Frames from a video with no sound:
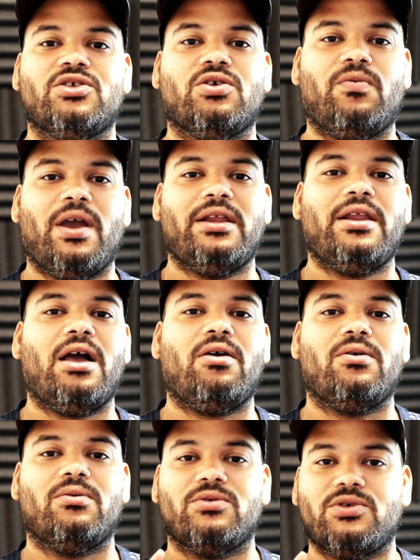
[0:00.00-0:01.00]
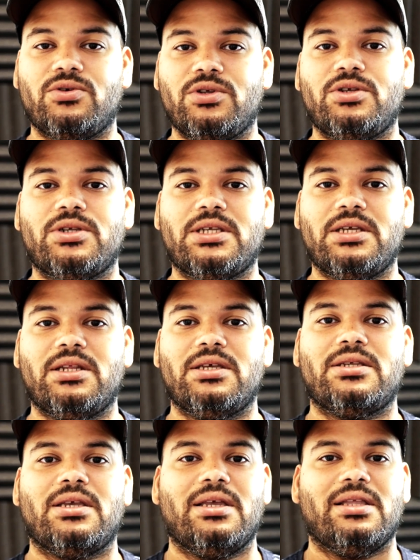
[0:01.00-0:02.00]
So right now, as soon as you see
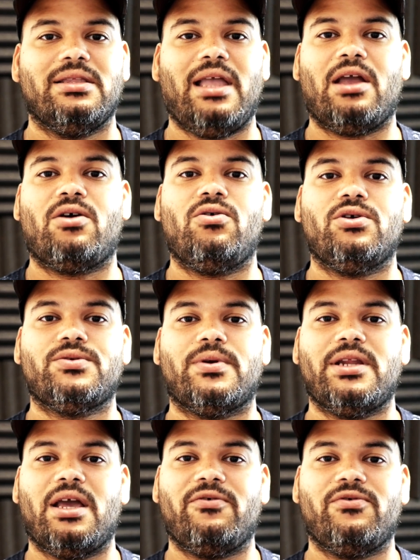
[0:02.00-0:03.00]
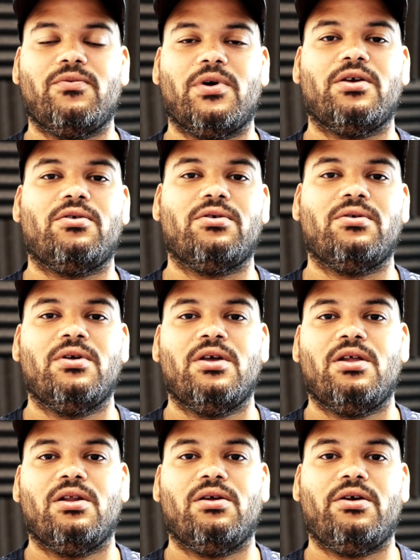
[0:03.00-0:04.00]
this, that course right now, if you want to go
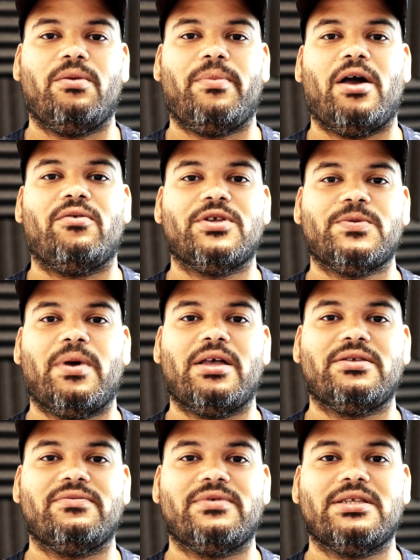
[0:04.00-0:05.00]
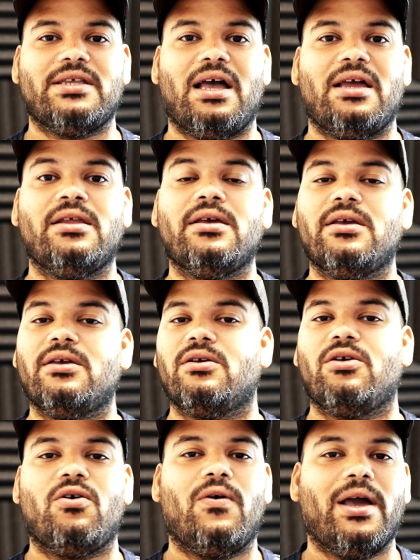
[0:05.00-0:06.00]
learn about responsive design,
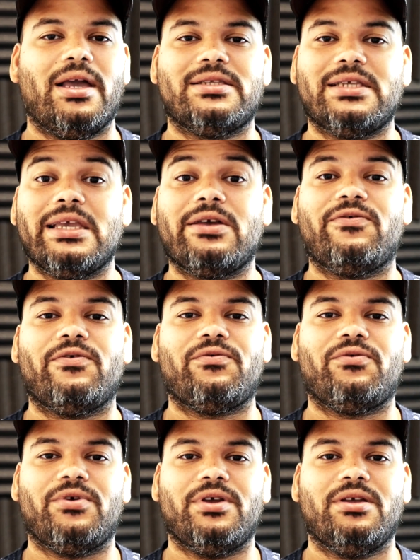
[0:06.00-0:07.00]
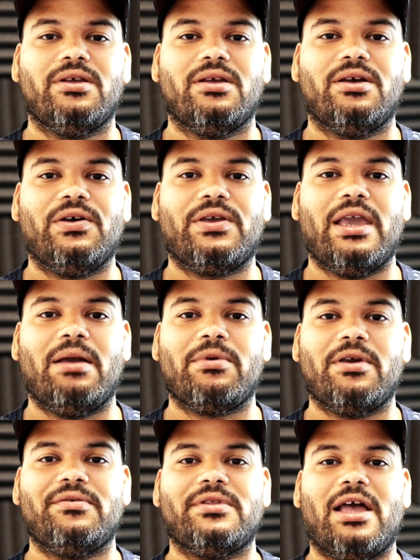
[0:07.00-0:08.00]
go ahead, take it for free. Okay, I'm
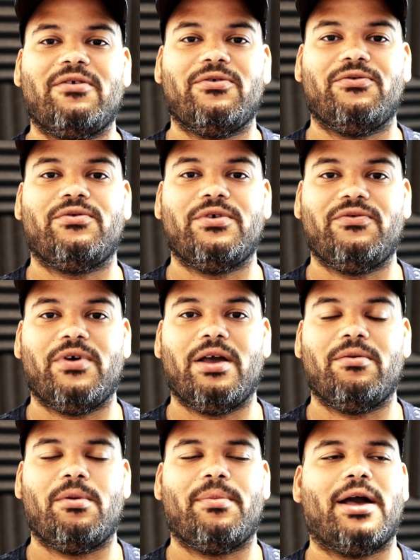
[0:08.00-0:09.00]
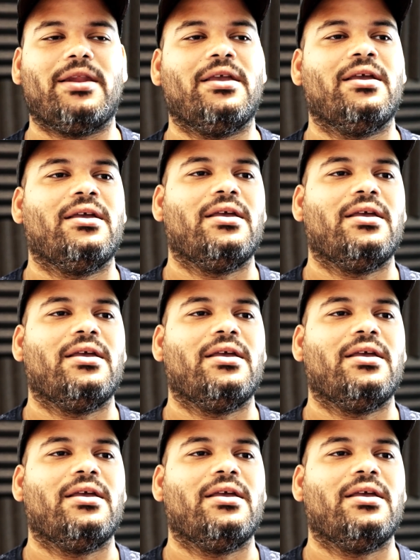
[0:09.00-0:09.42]
giving that for free for everybody.